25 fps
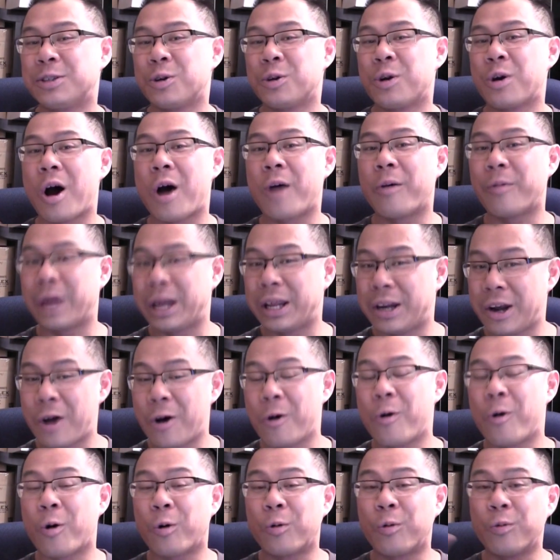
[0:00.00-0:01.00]
don't already
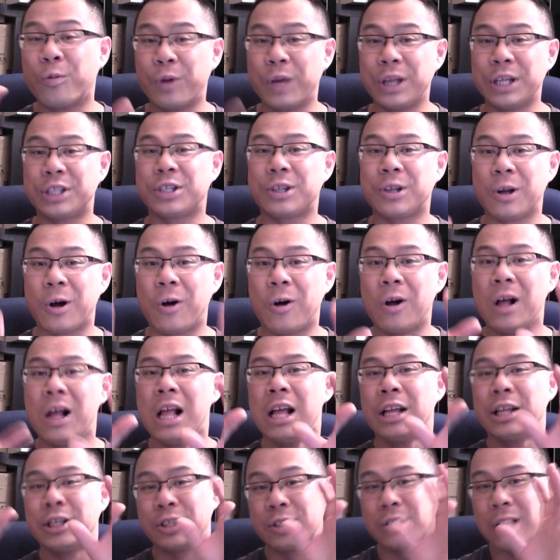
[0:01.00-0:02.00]
know, original
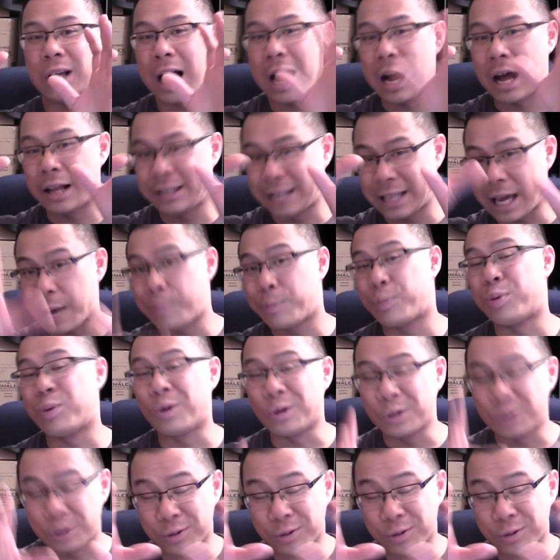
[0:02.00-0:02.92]
Deadpool